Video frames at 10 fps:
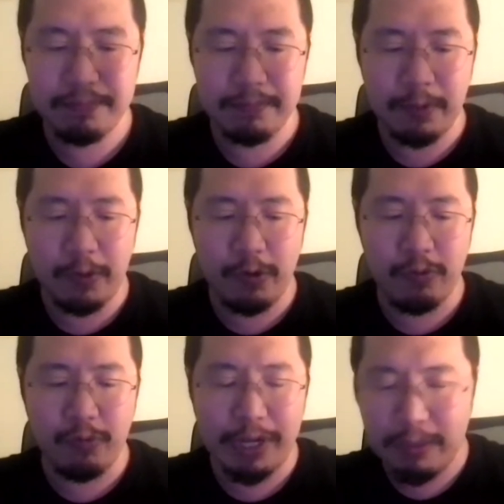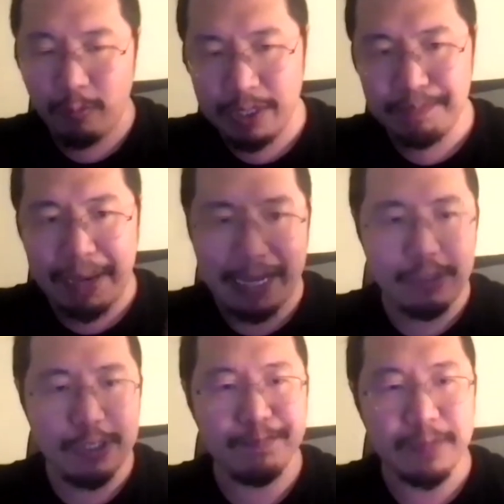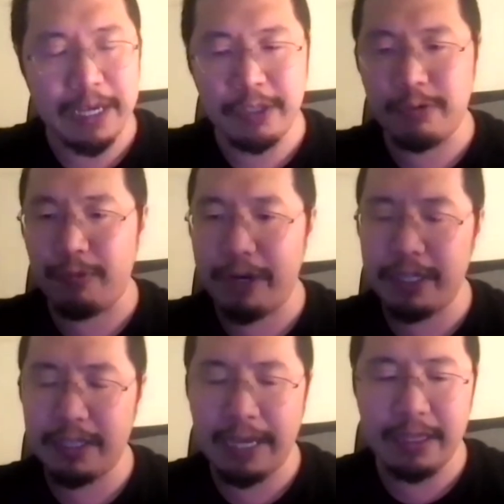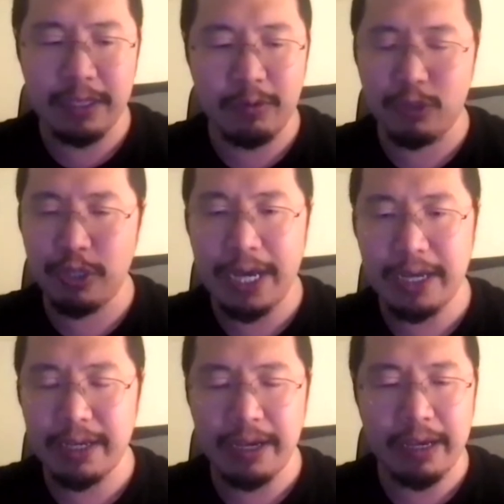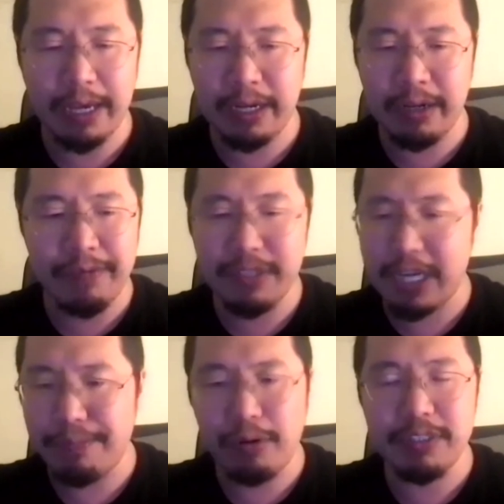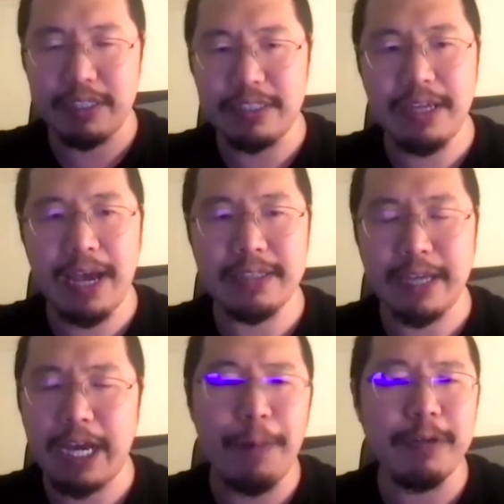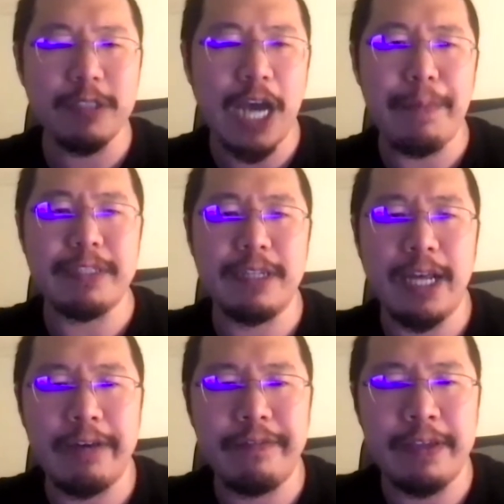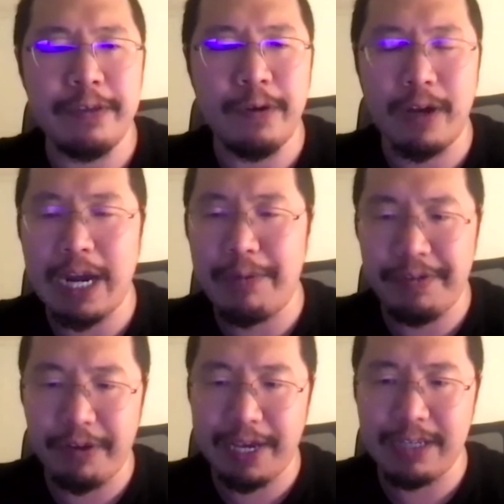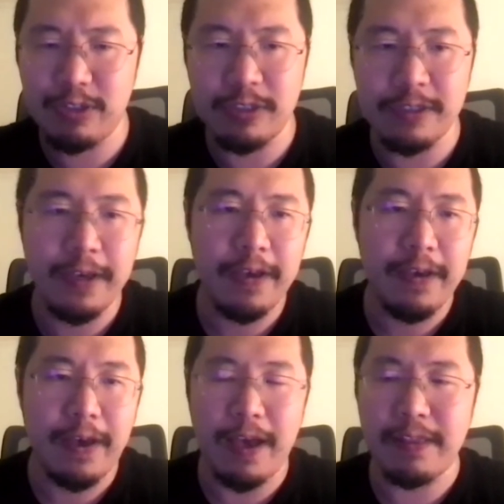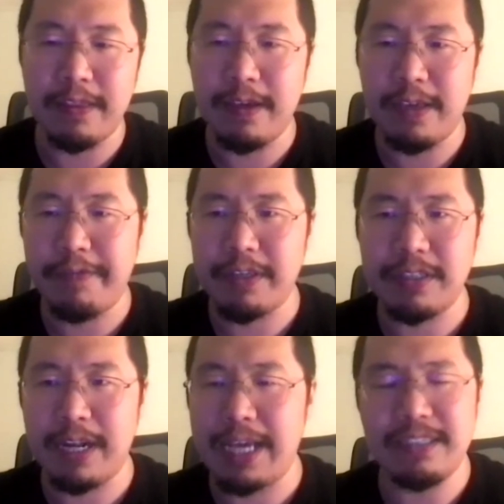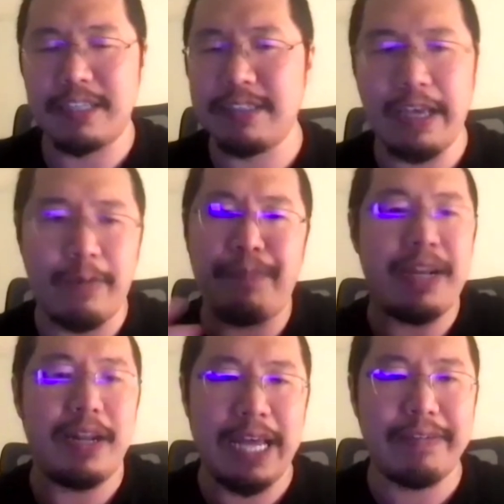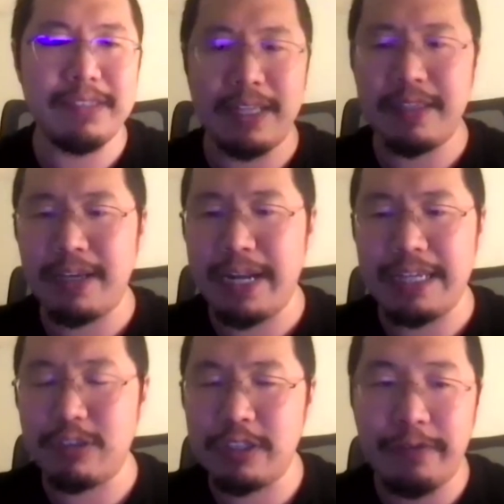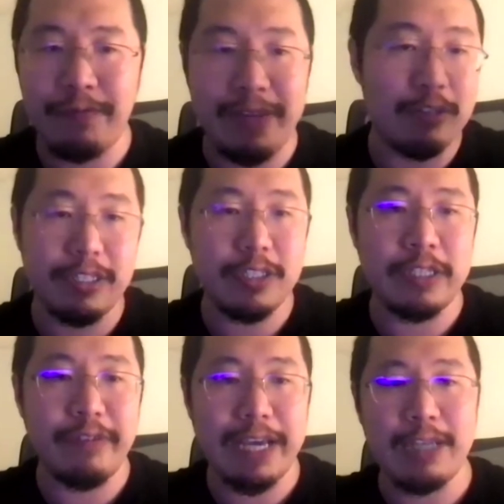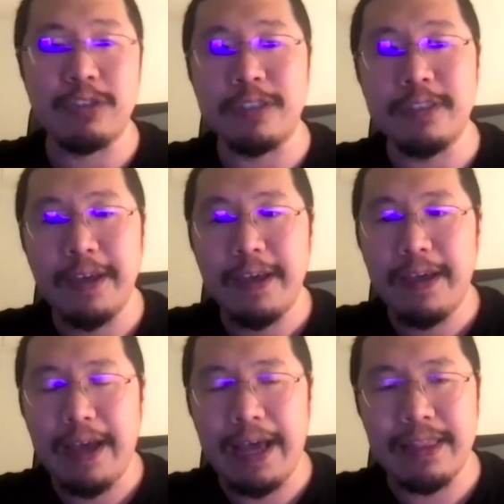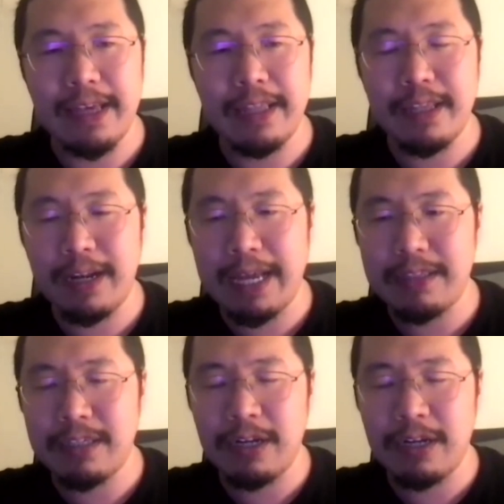you run one batch and you run it and you check every time you process the task, how much time is left in your current invocation. And if there's less than, say, a minute left, then let's just finish this invocation and then let